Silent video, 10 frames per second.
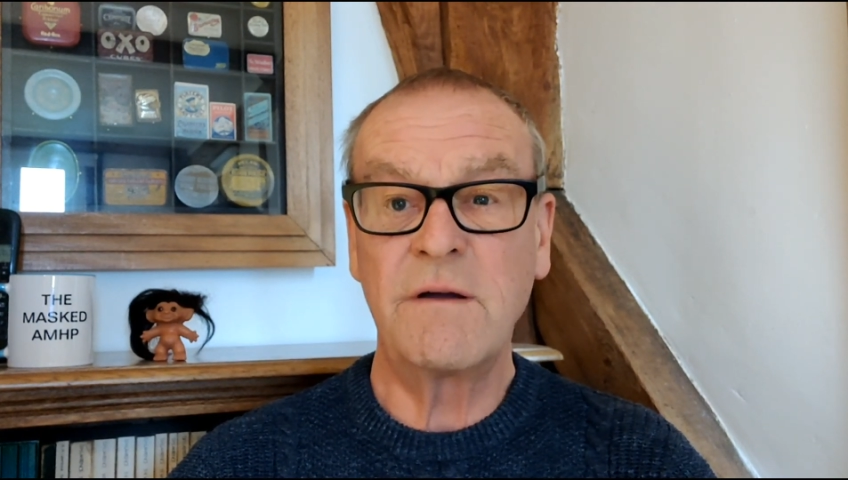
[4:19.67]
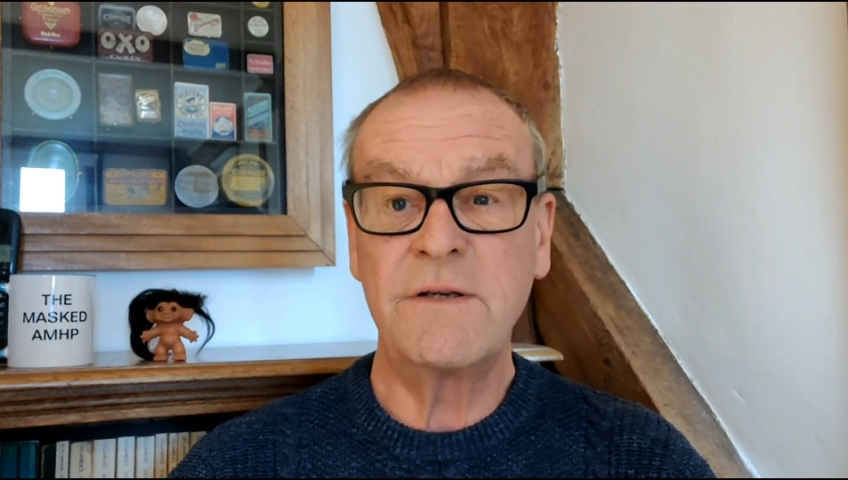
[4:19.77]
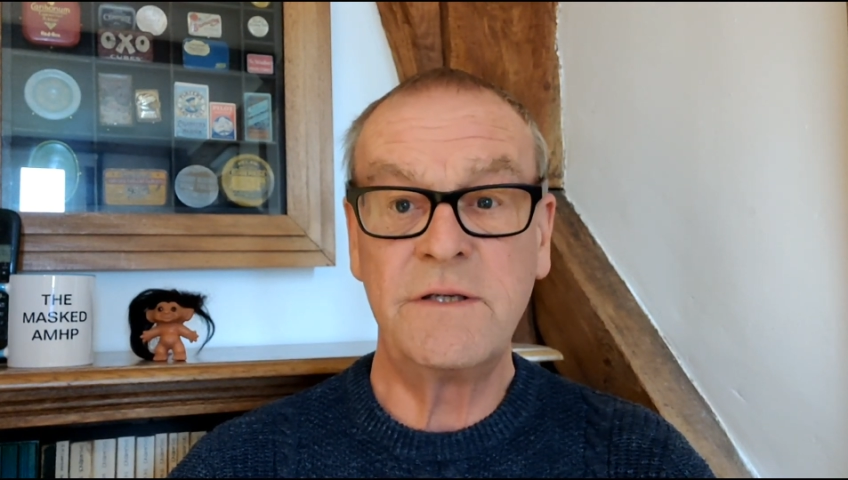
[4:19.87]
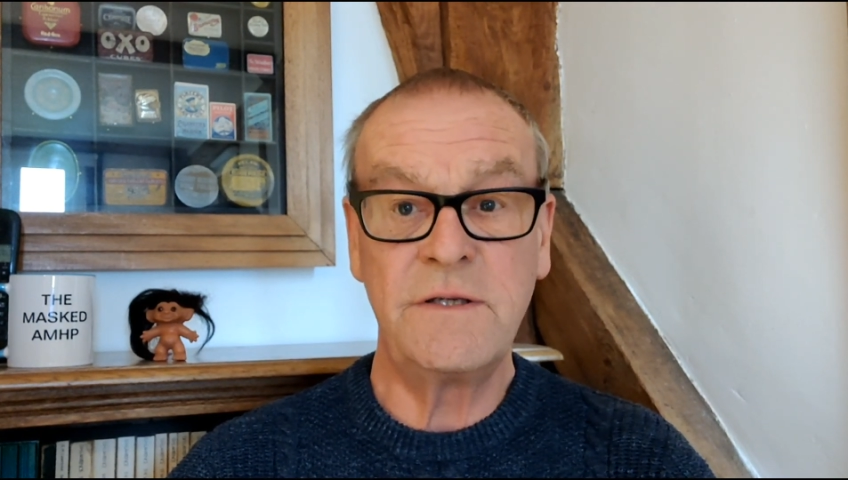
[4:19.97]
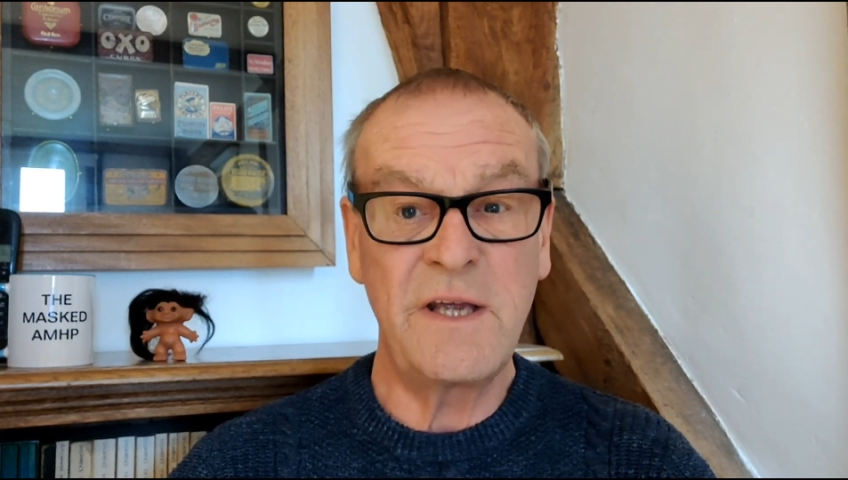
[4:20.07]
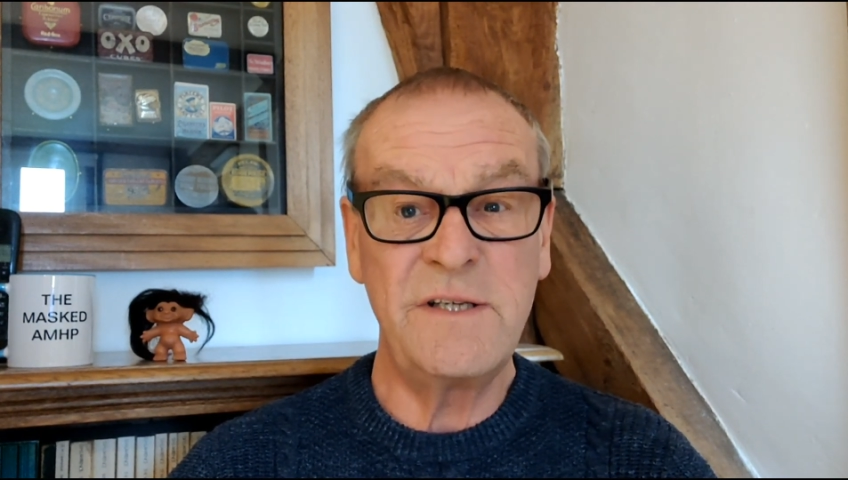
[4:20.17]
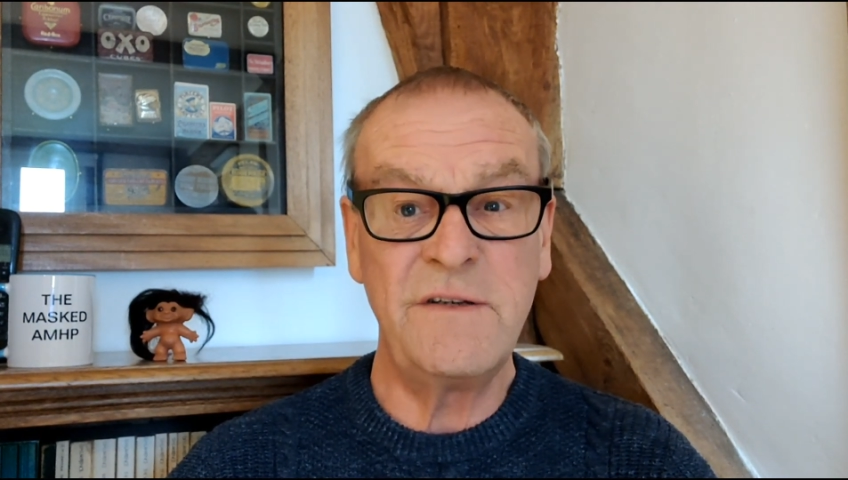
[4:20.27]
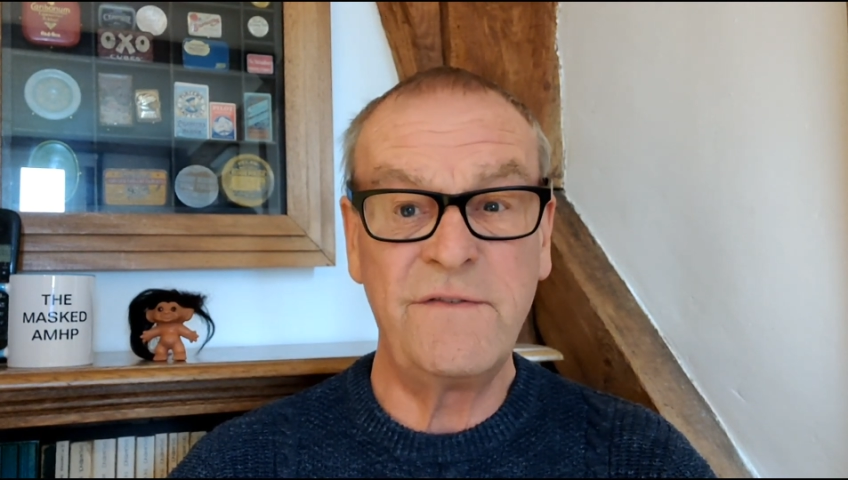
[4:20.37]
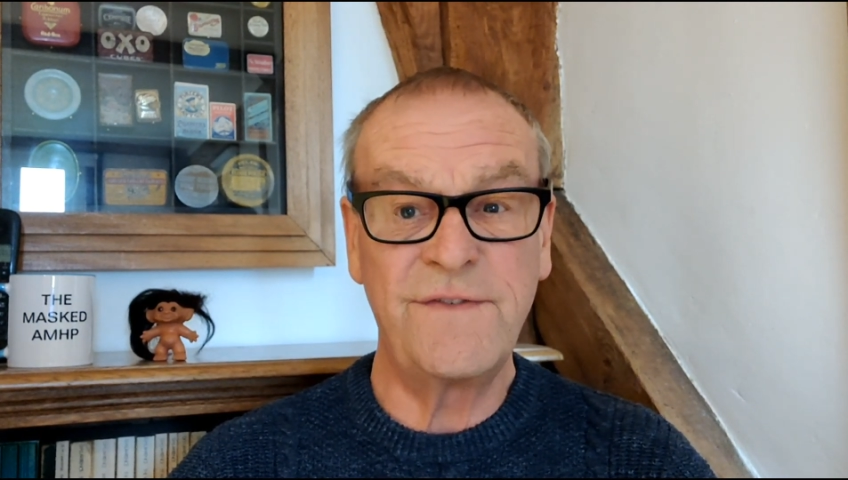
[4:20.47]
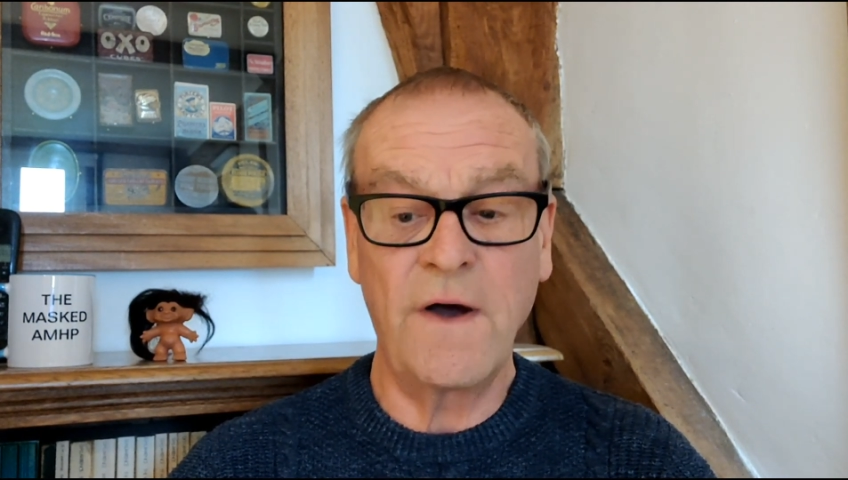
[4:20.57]

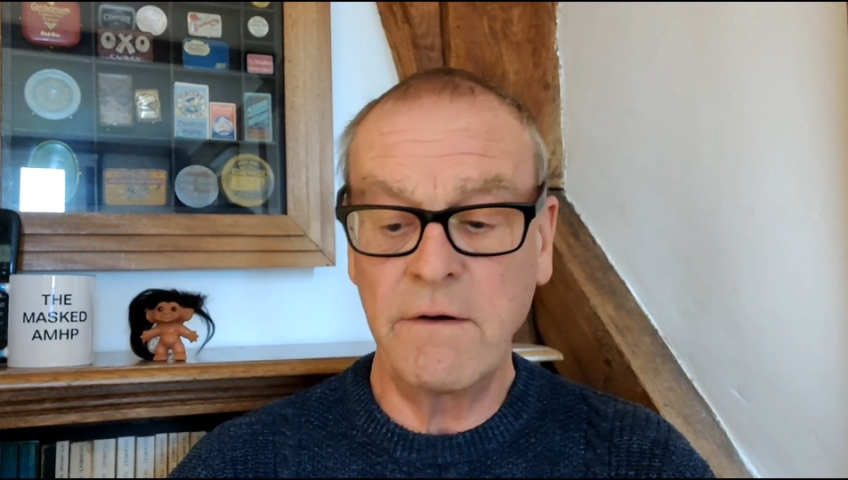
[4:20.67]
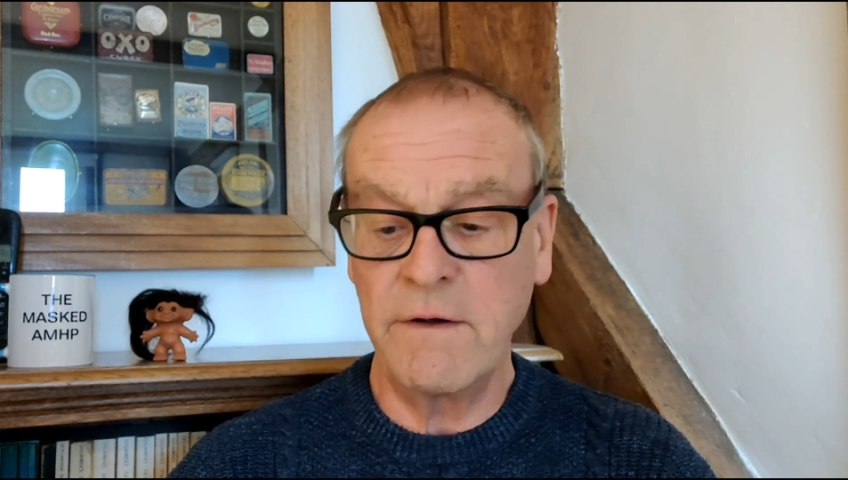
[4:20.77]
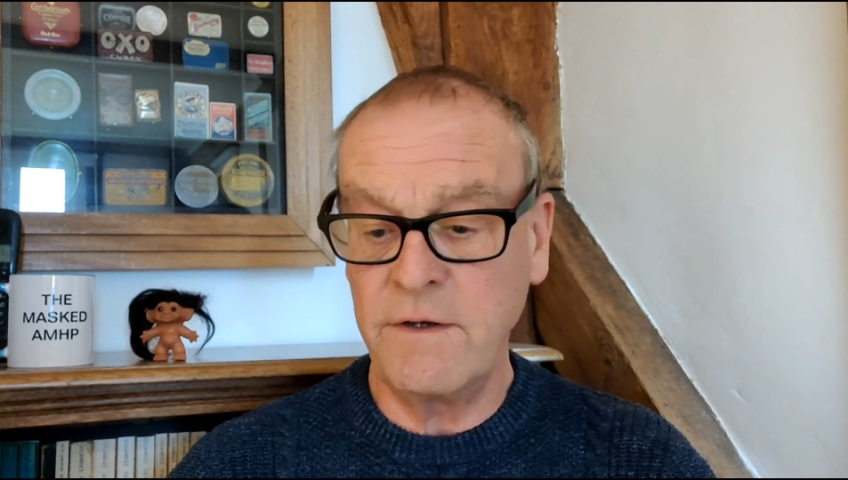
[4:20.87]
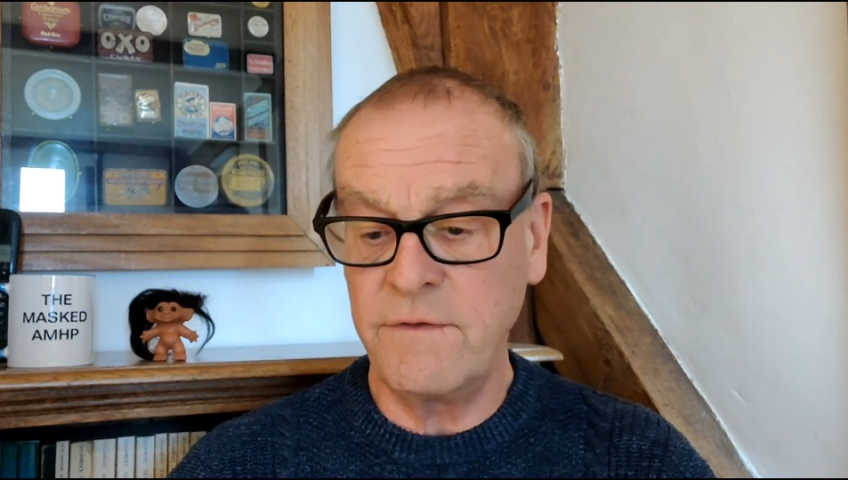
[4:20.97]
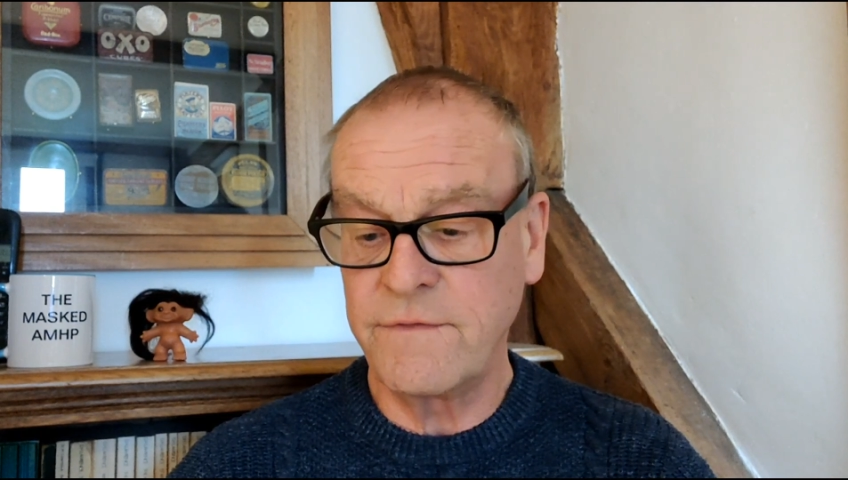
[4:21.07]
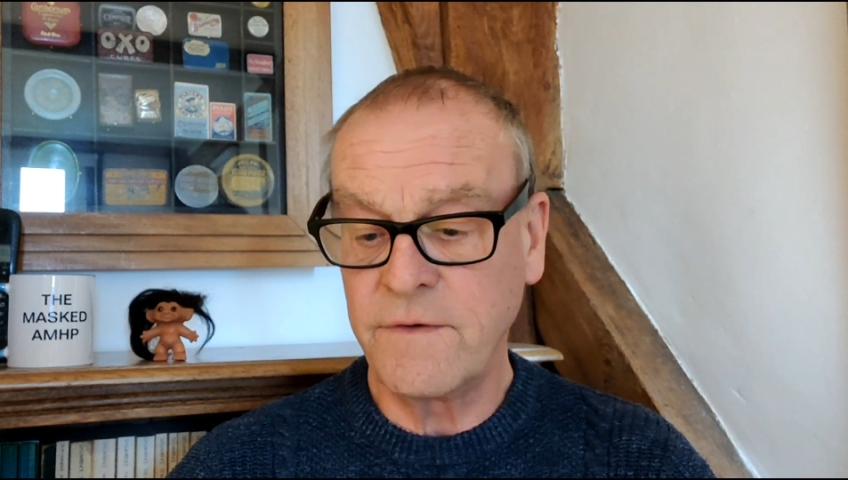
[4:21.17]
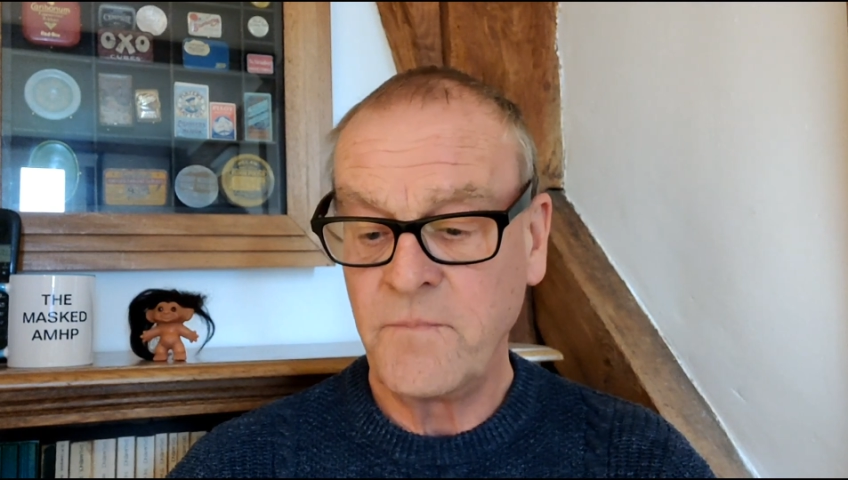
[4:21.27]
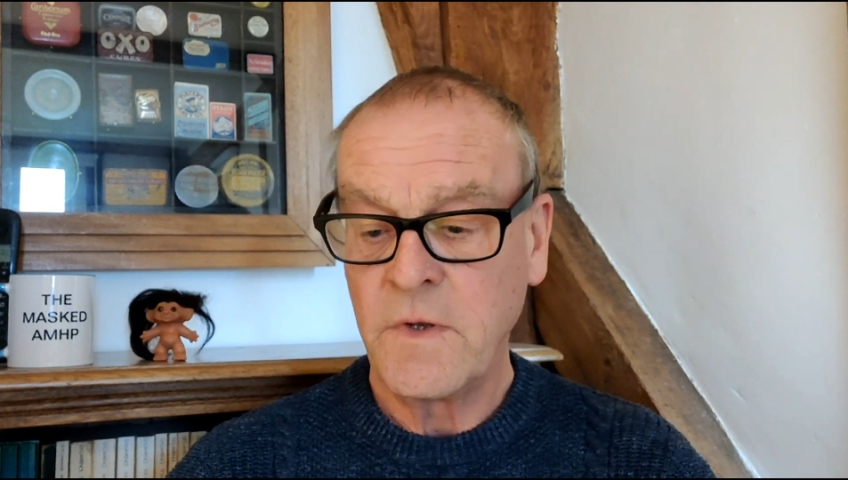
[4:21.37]
1985,